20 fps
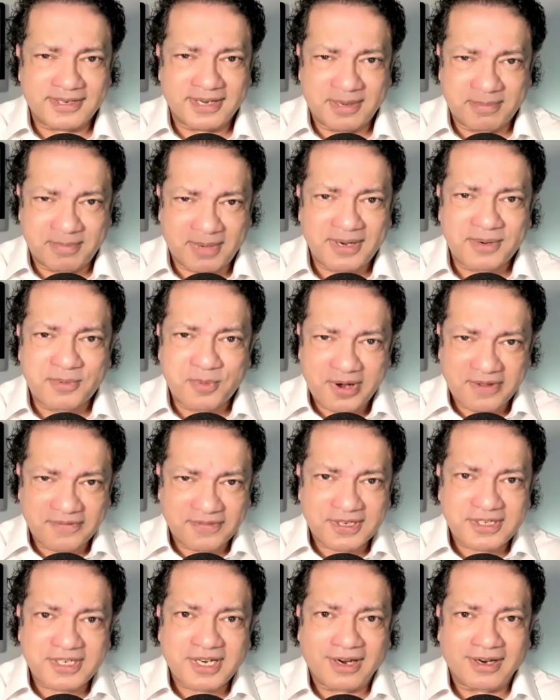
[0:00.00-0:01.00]
and among one of
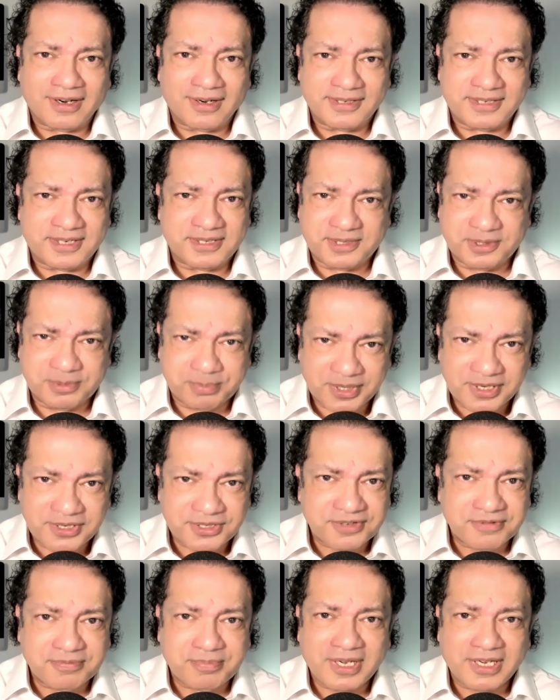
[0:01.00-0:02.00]
the titles is the
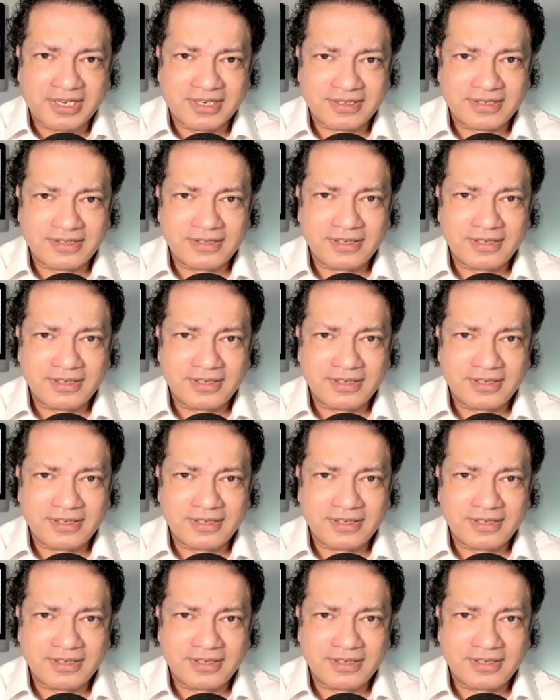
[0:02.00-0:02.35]
Prince of Peace.